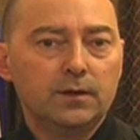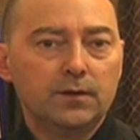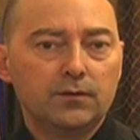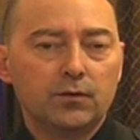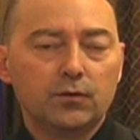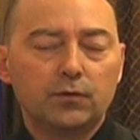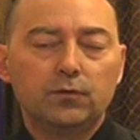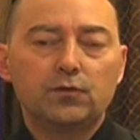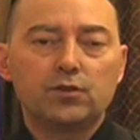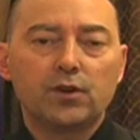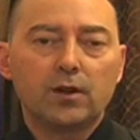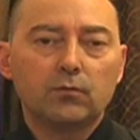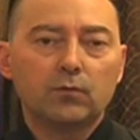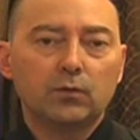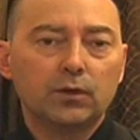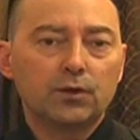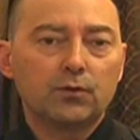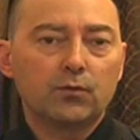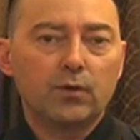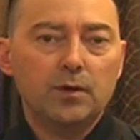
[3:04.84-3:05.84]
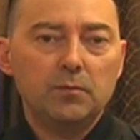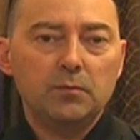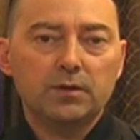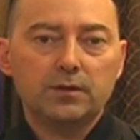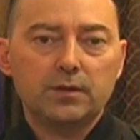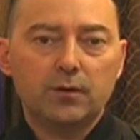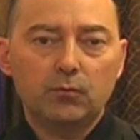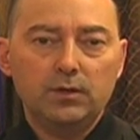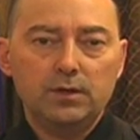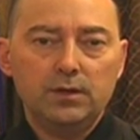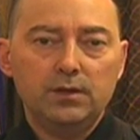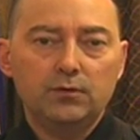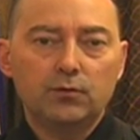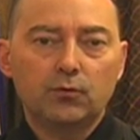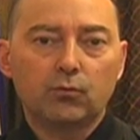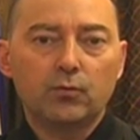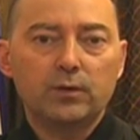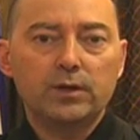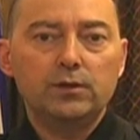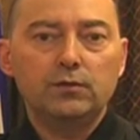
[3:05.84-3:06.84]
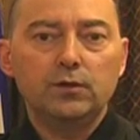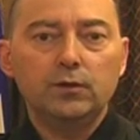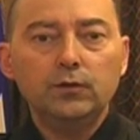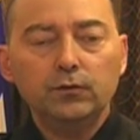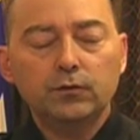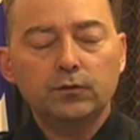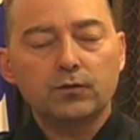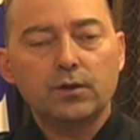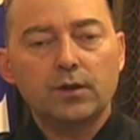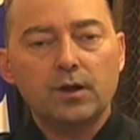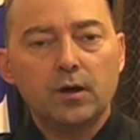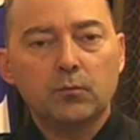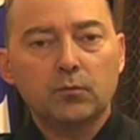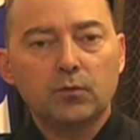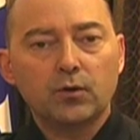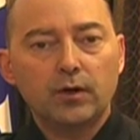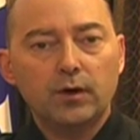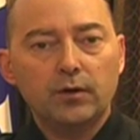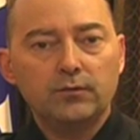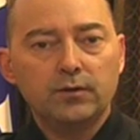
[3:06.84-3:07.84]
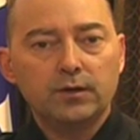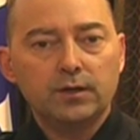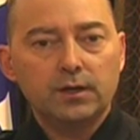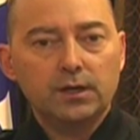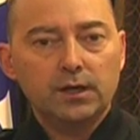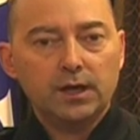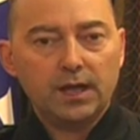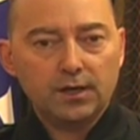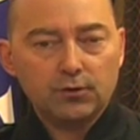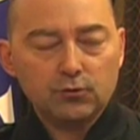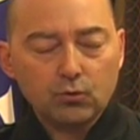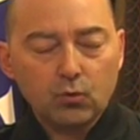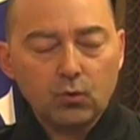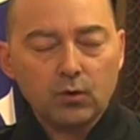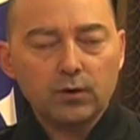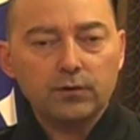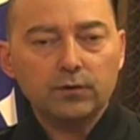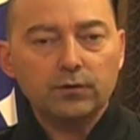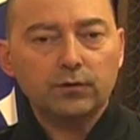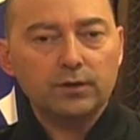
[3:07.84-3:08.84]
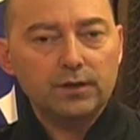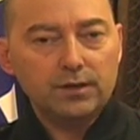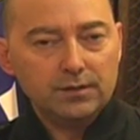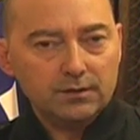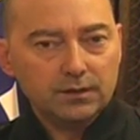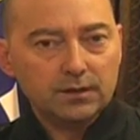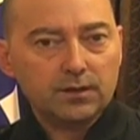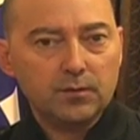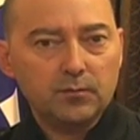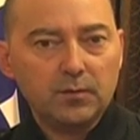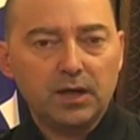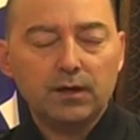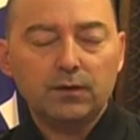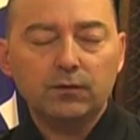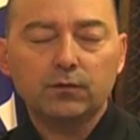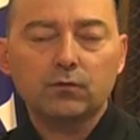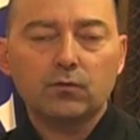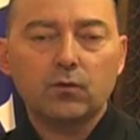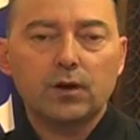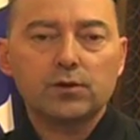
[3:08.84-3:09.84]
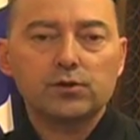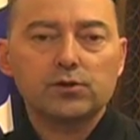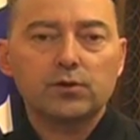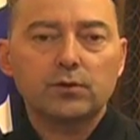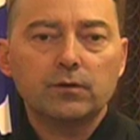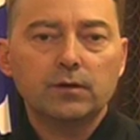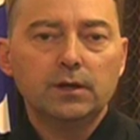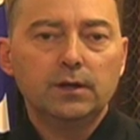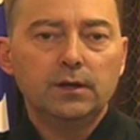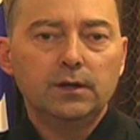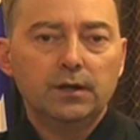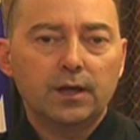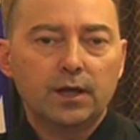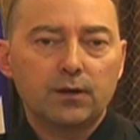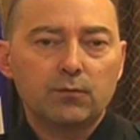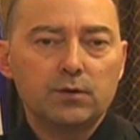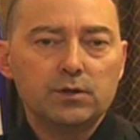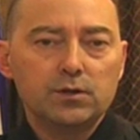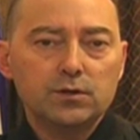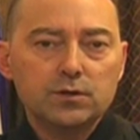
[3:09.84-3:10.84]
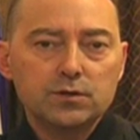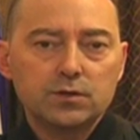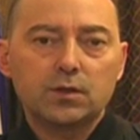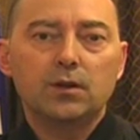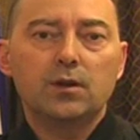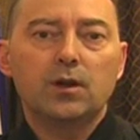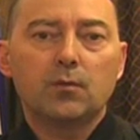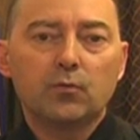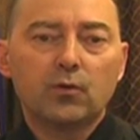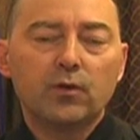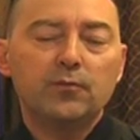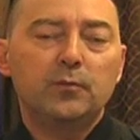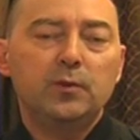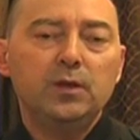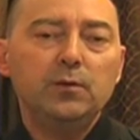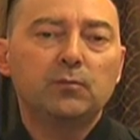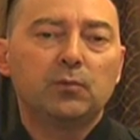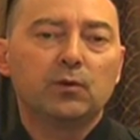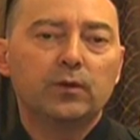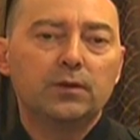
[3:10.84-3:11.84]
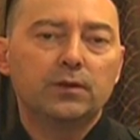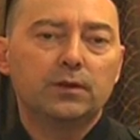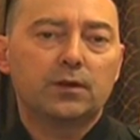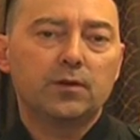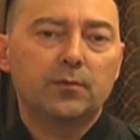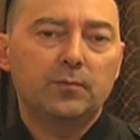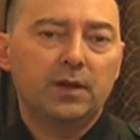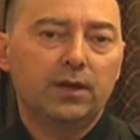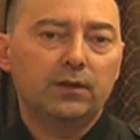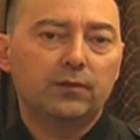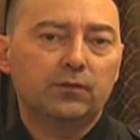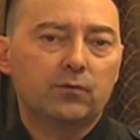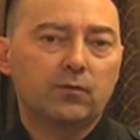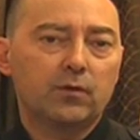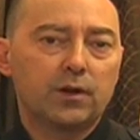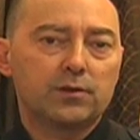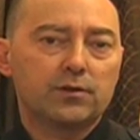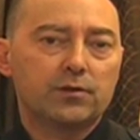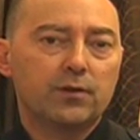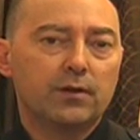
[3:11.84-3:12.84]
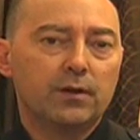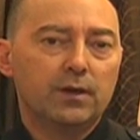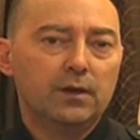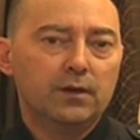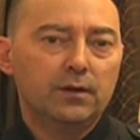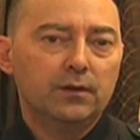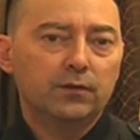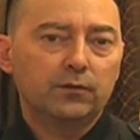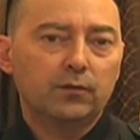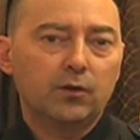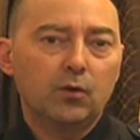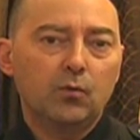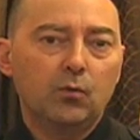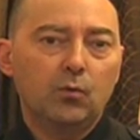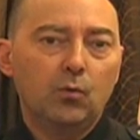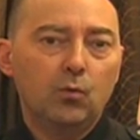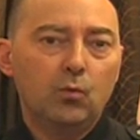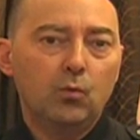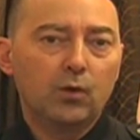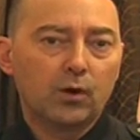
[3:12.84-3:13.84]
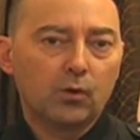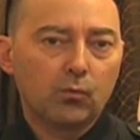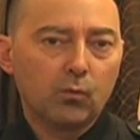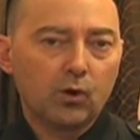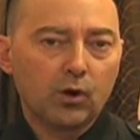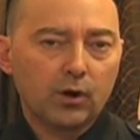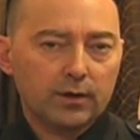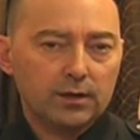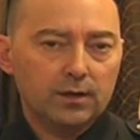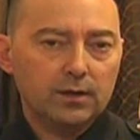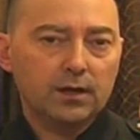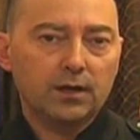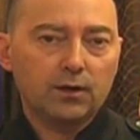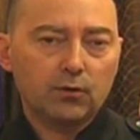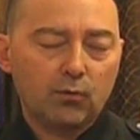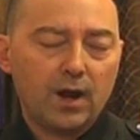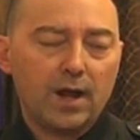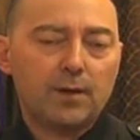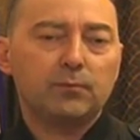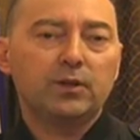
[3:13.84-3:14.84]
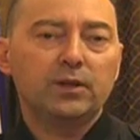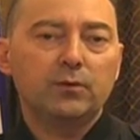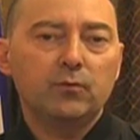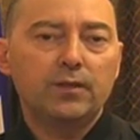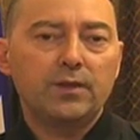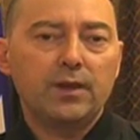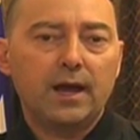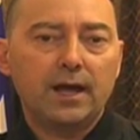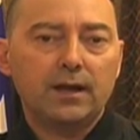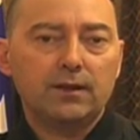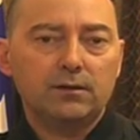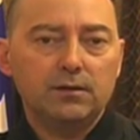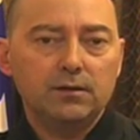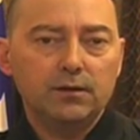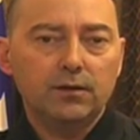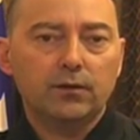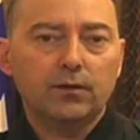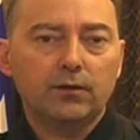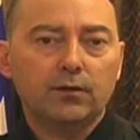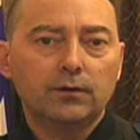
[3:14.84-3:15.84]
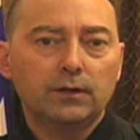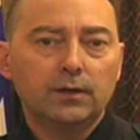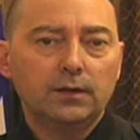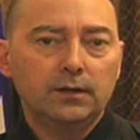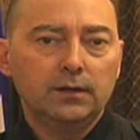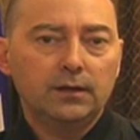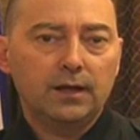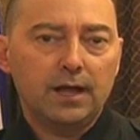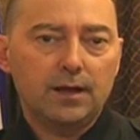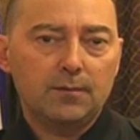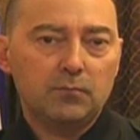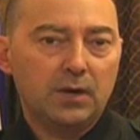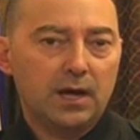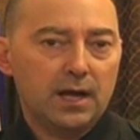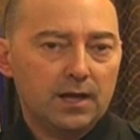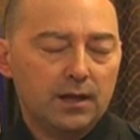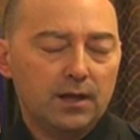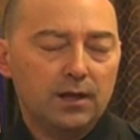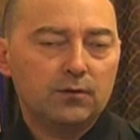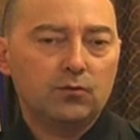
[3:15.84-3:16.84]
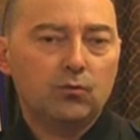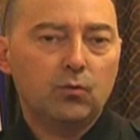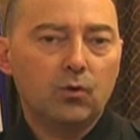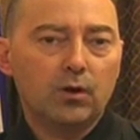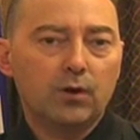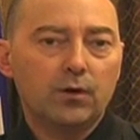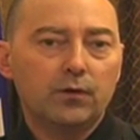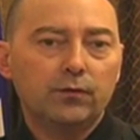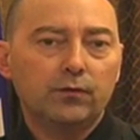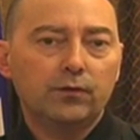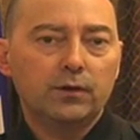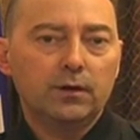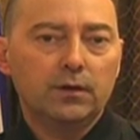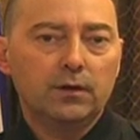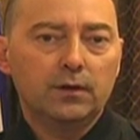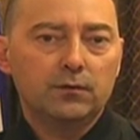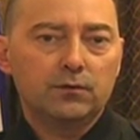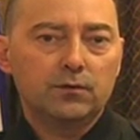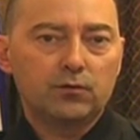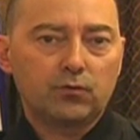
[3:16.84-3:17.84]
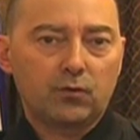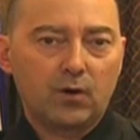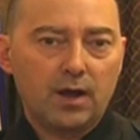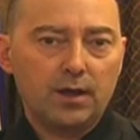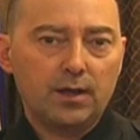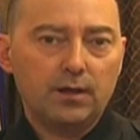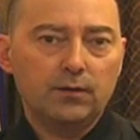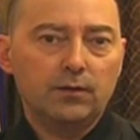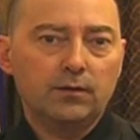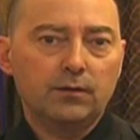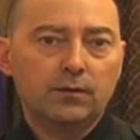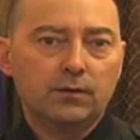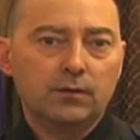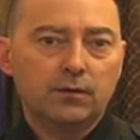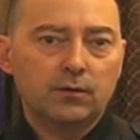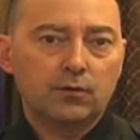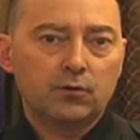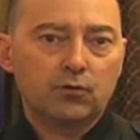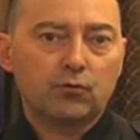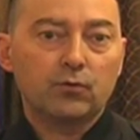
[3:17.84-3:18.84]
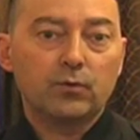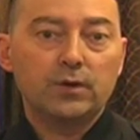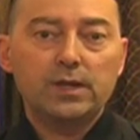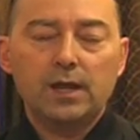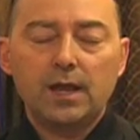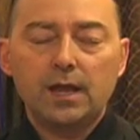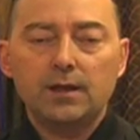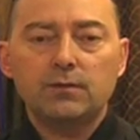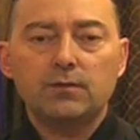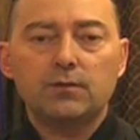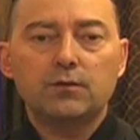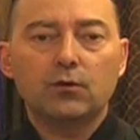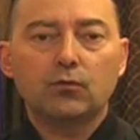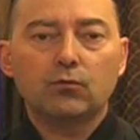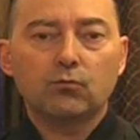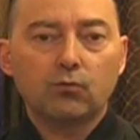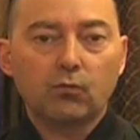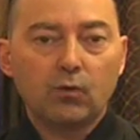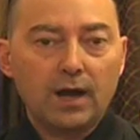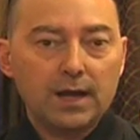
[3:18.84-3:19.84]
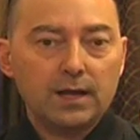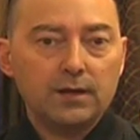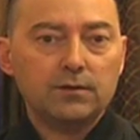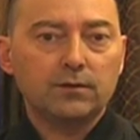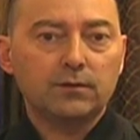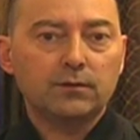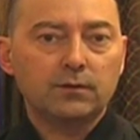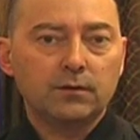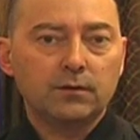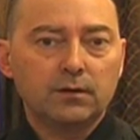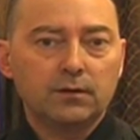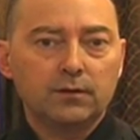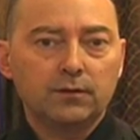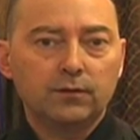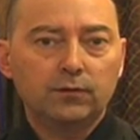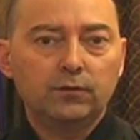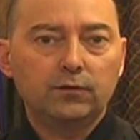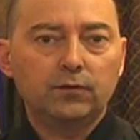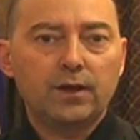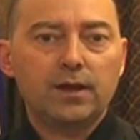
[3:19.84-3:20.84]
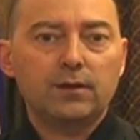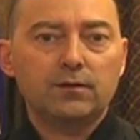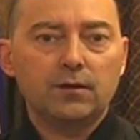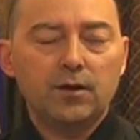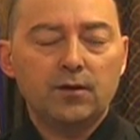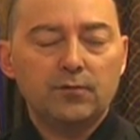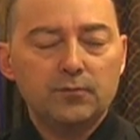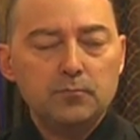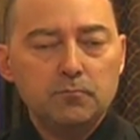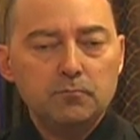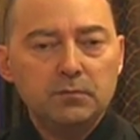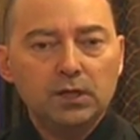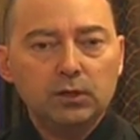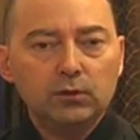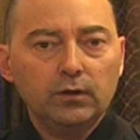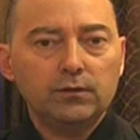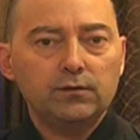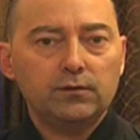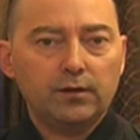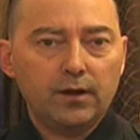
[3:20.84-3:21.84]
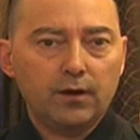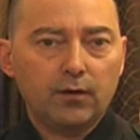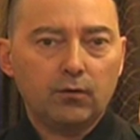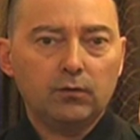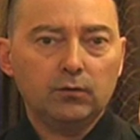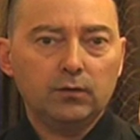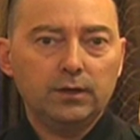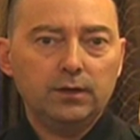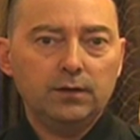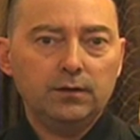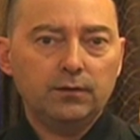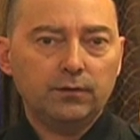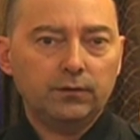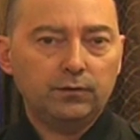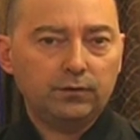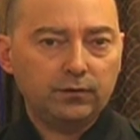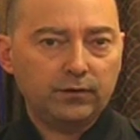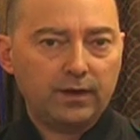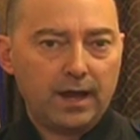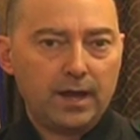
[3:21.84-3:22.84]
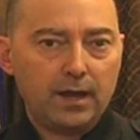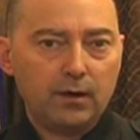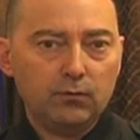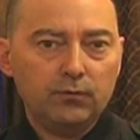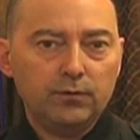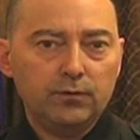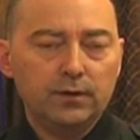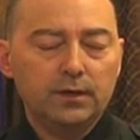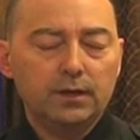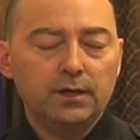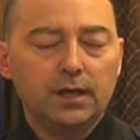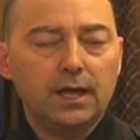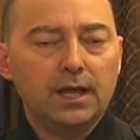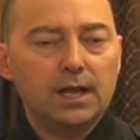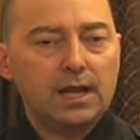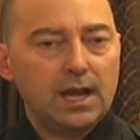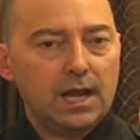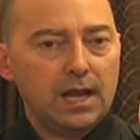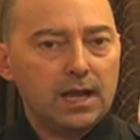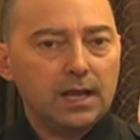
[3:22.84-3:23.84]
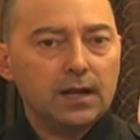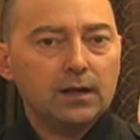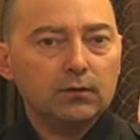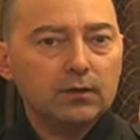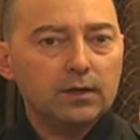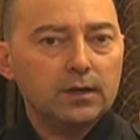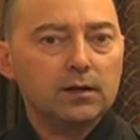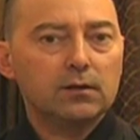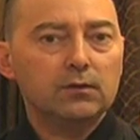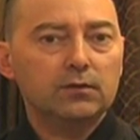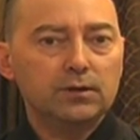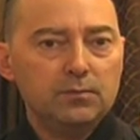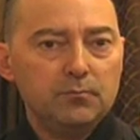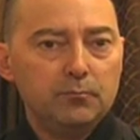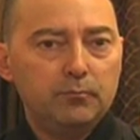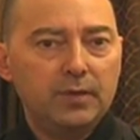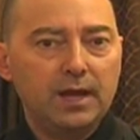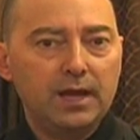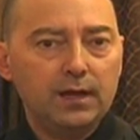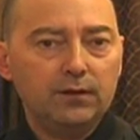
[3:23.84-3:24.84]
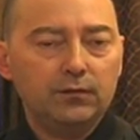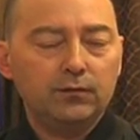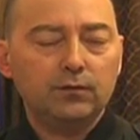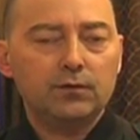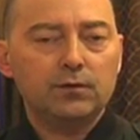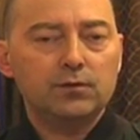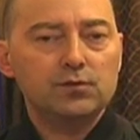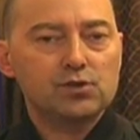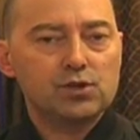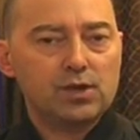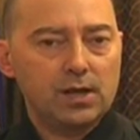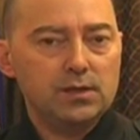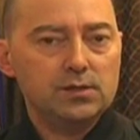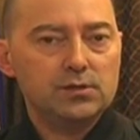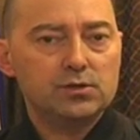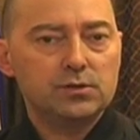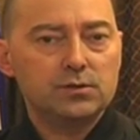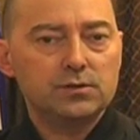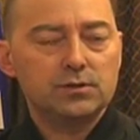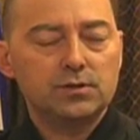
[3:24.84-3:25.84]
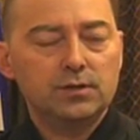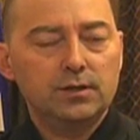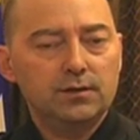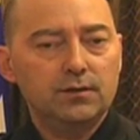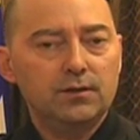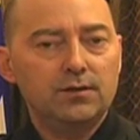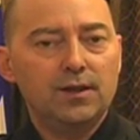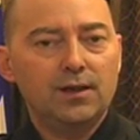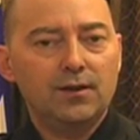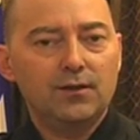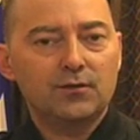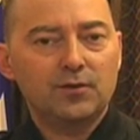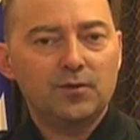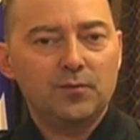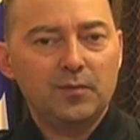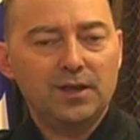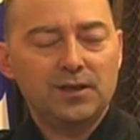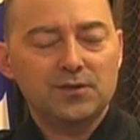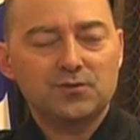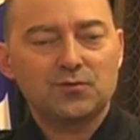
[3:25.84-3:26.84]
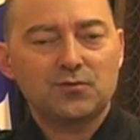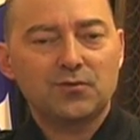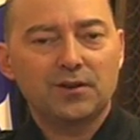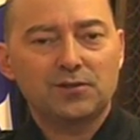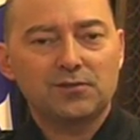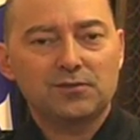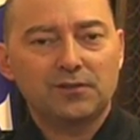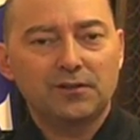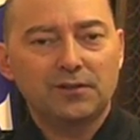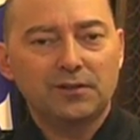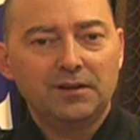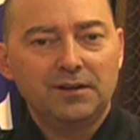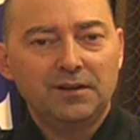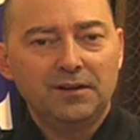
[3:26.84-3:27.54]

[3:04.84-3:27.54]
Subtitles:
There's general agreement that we need to reduce the number of headquarters in the command structure and reduce the number of people in the command structure. So we're working and grappling with that here at my headquarters to try and create the right set of militarily sound and analytically based changes in the NATO command structure.